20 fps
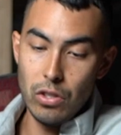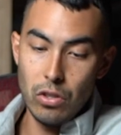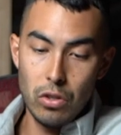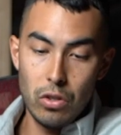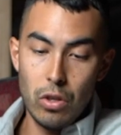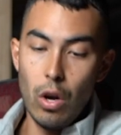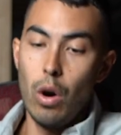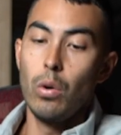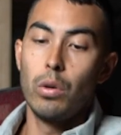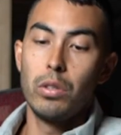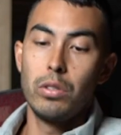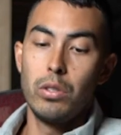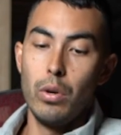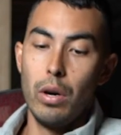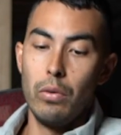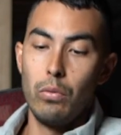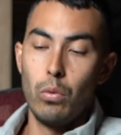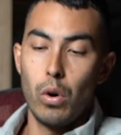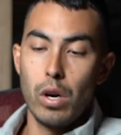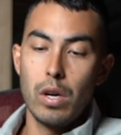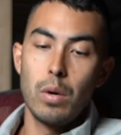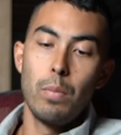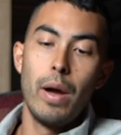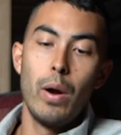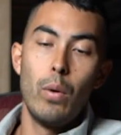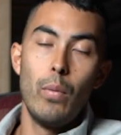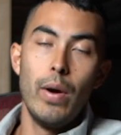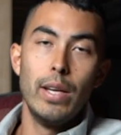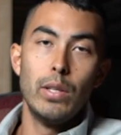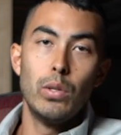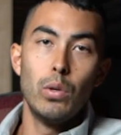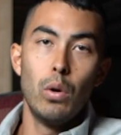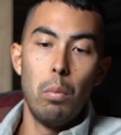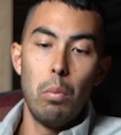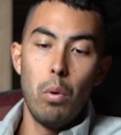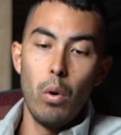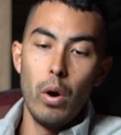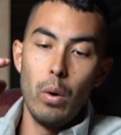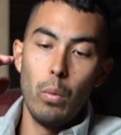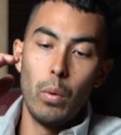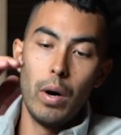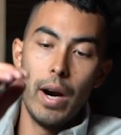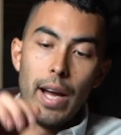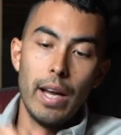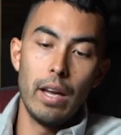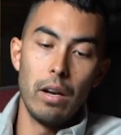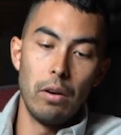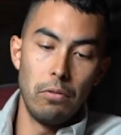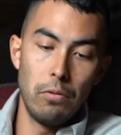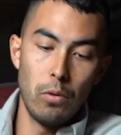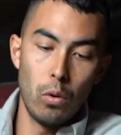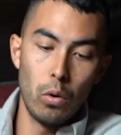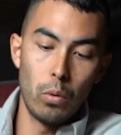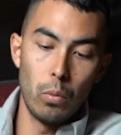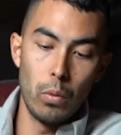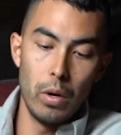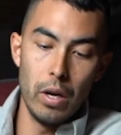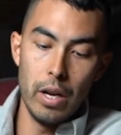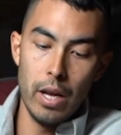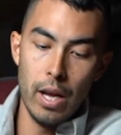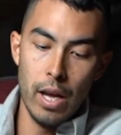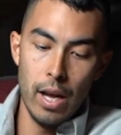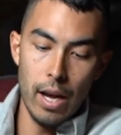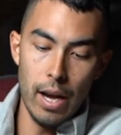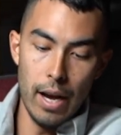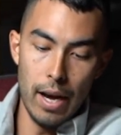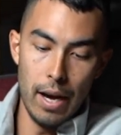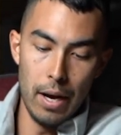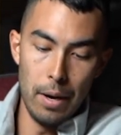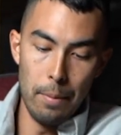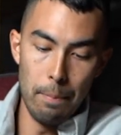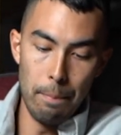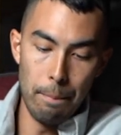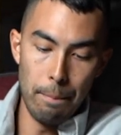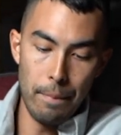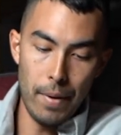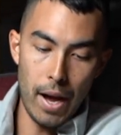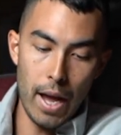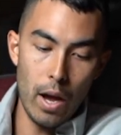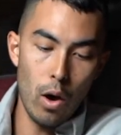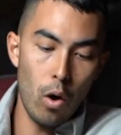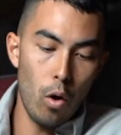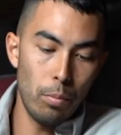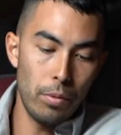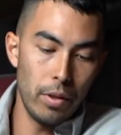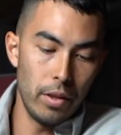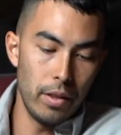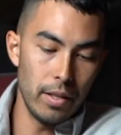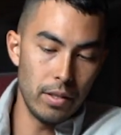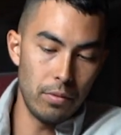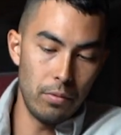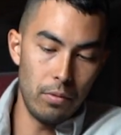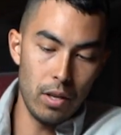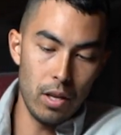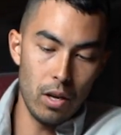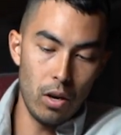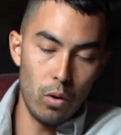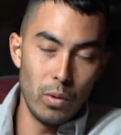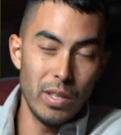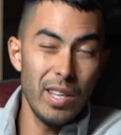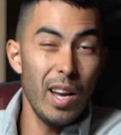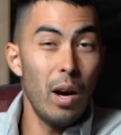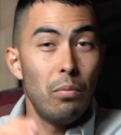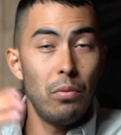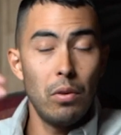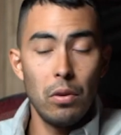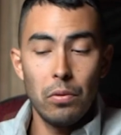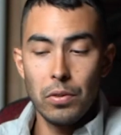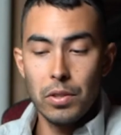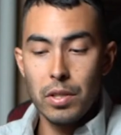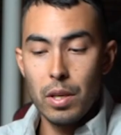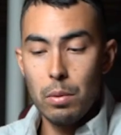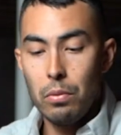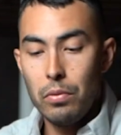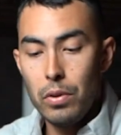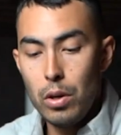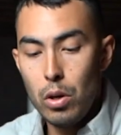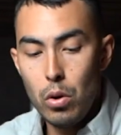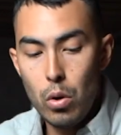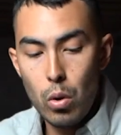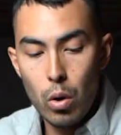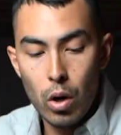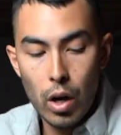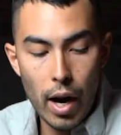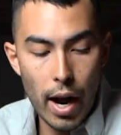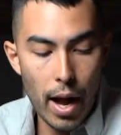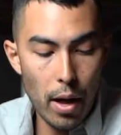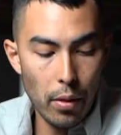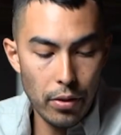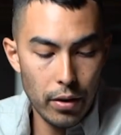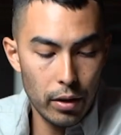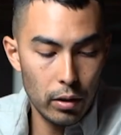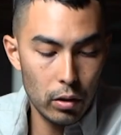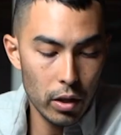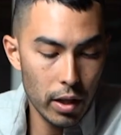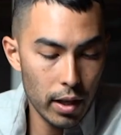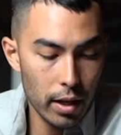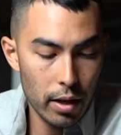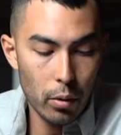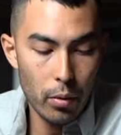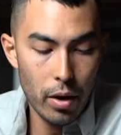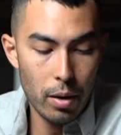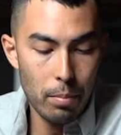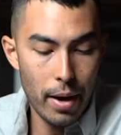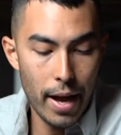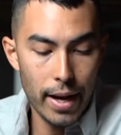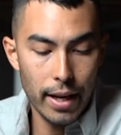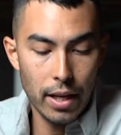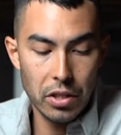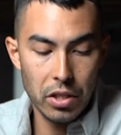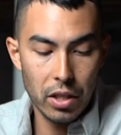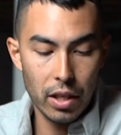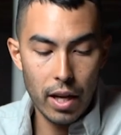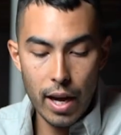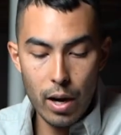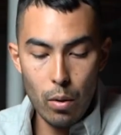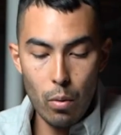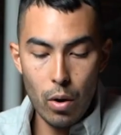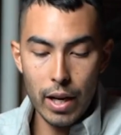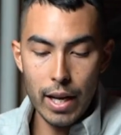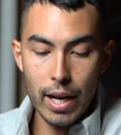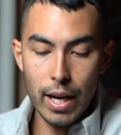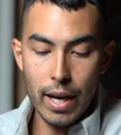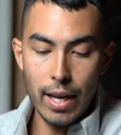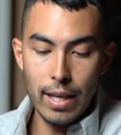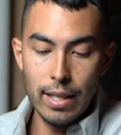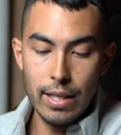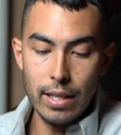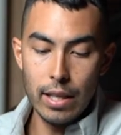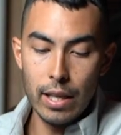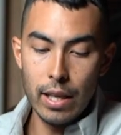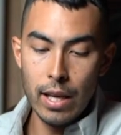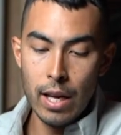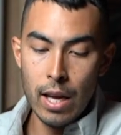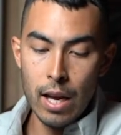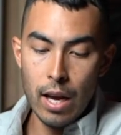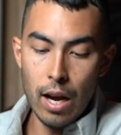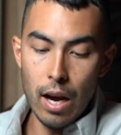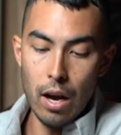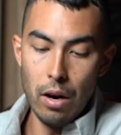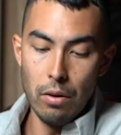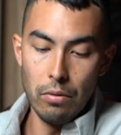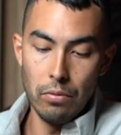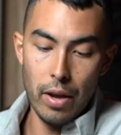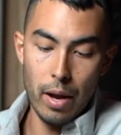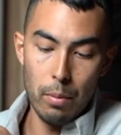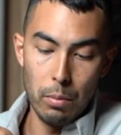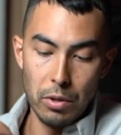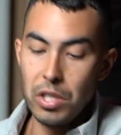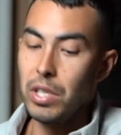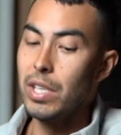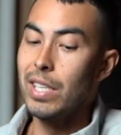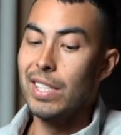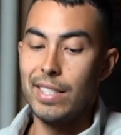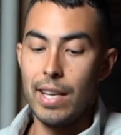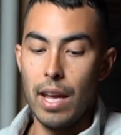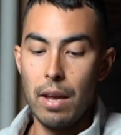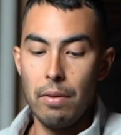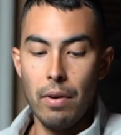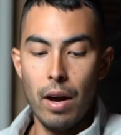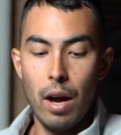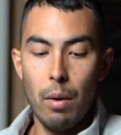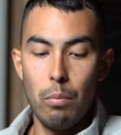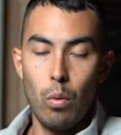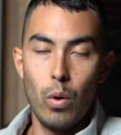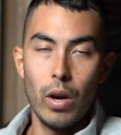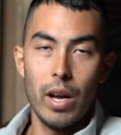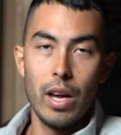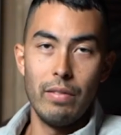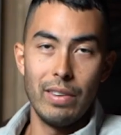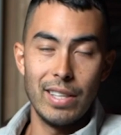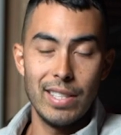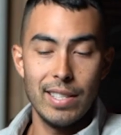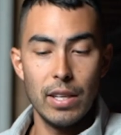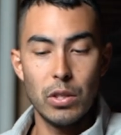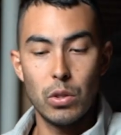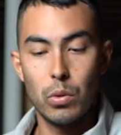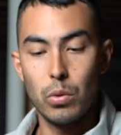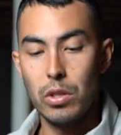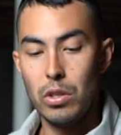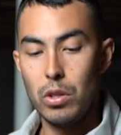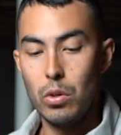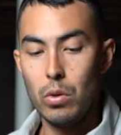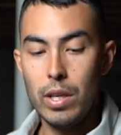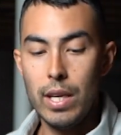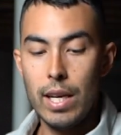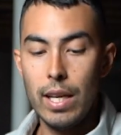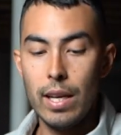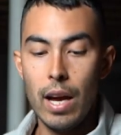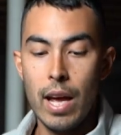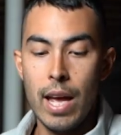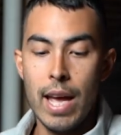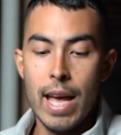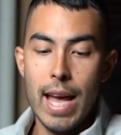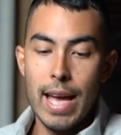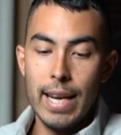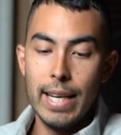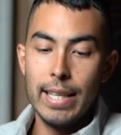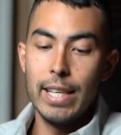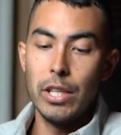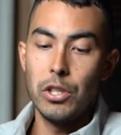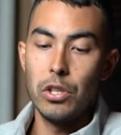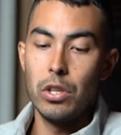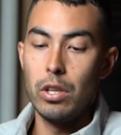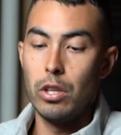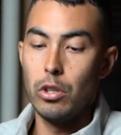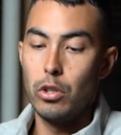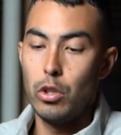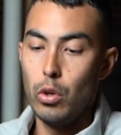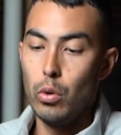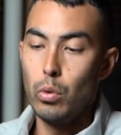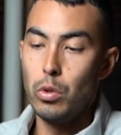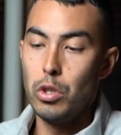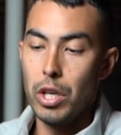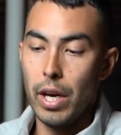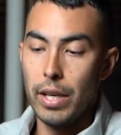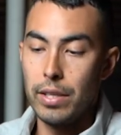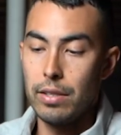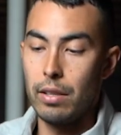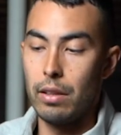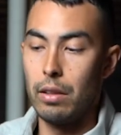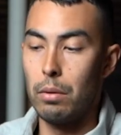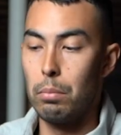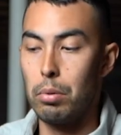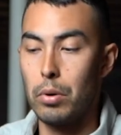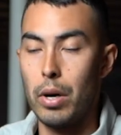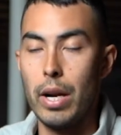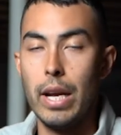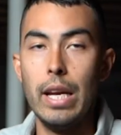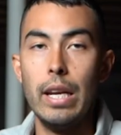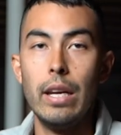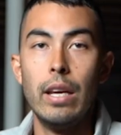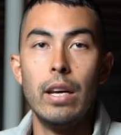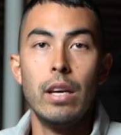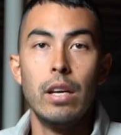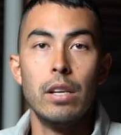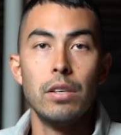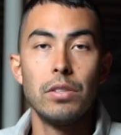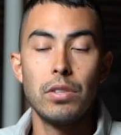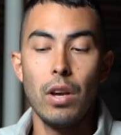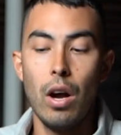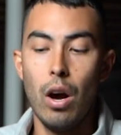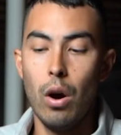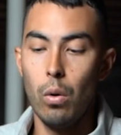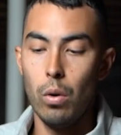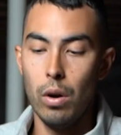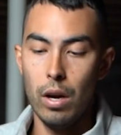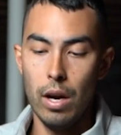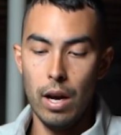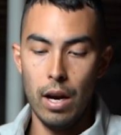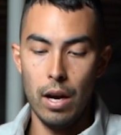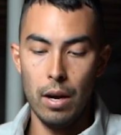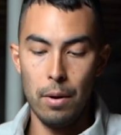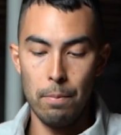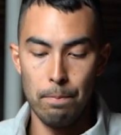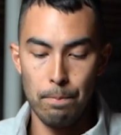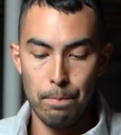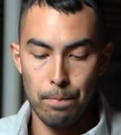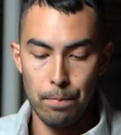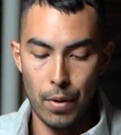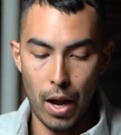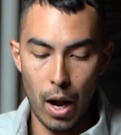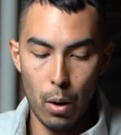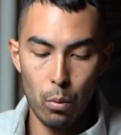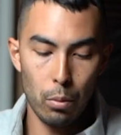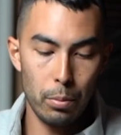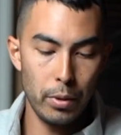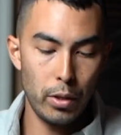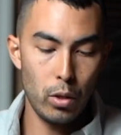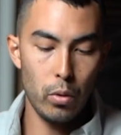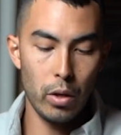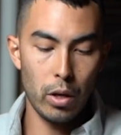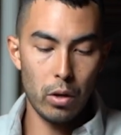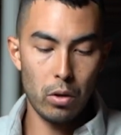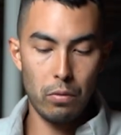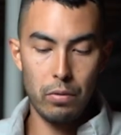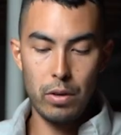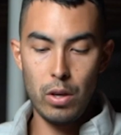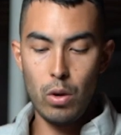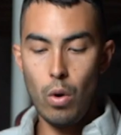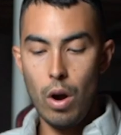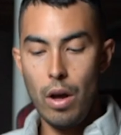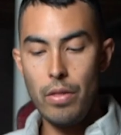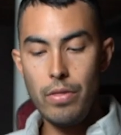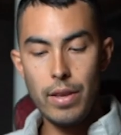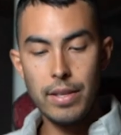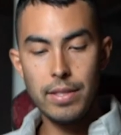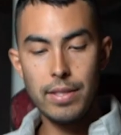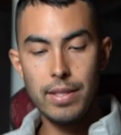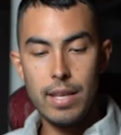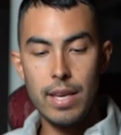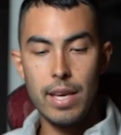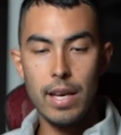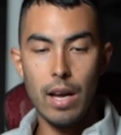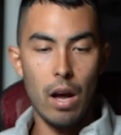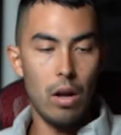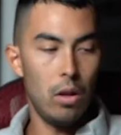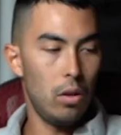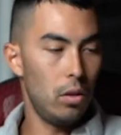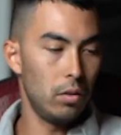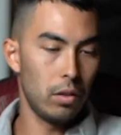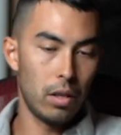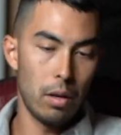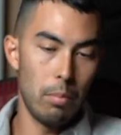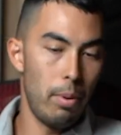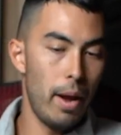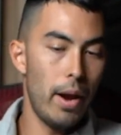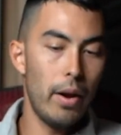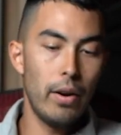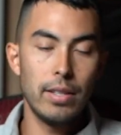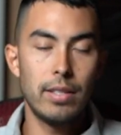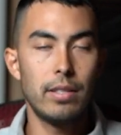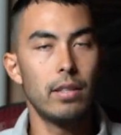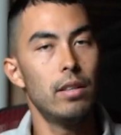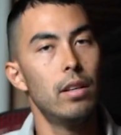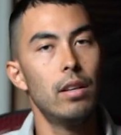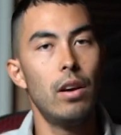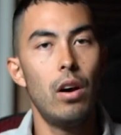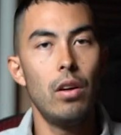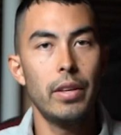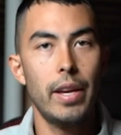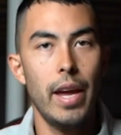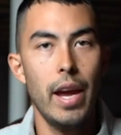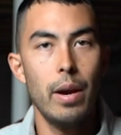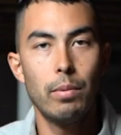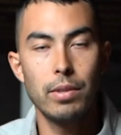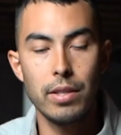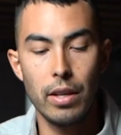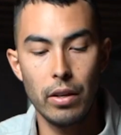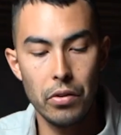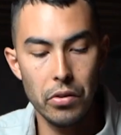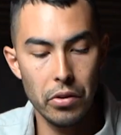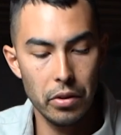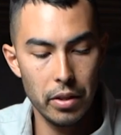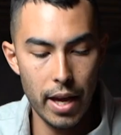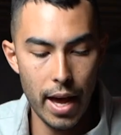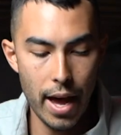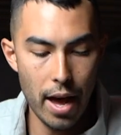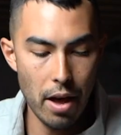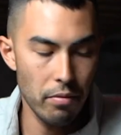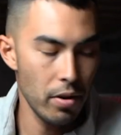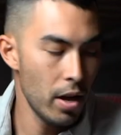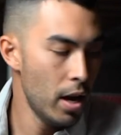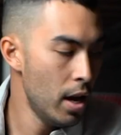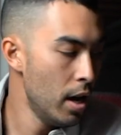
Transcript: stoked to have worked my way to a point where I can afford one. Um, I hope that this video was helpful for some of you who are out there looking at a Red package and kind of want to get an idea of how much you need to save up, what kind of accessories you need, in addition to just the Brain. So, um, I will be doing a review on this thing. I'll compare it to all the cameras I currently have